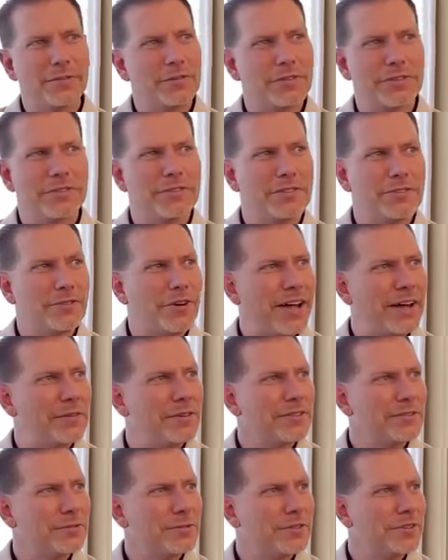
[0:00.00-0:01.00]
was it
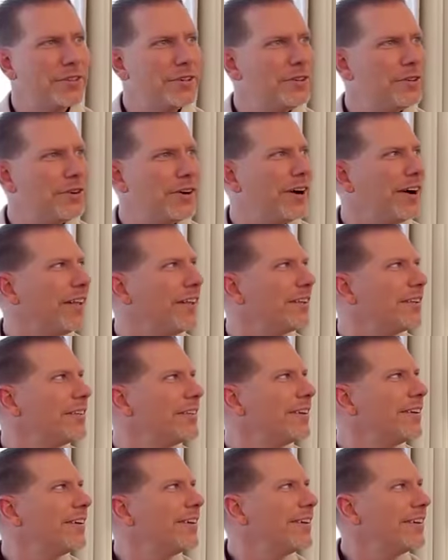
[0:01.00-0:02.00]
Travis? Was it you or
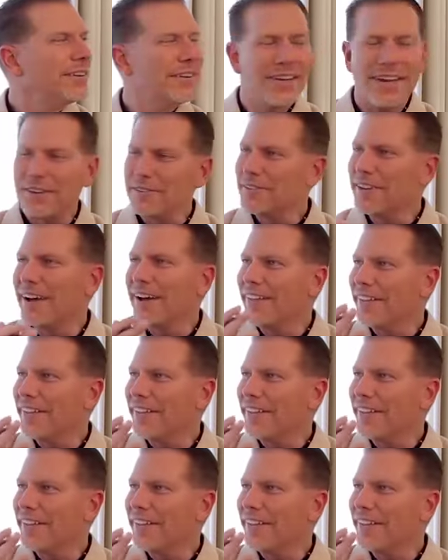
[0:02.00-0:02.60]
Alan? Mm-hmm. Okay, it was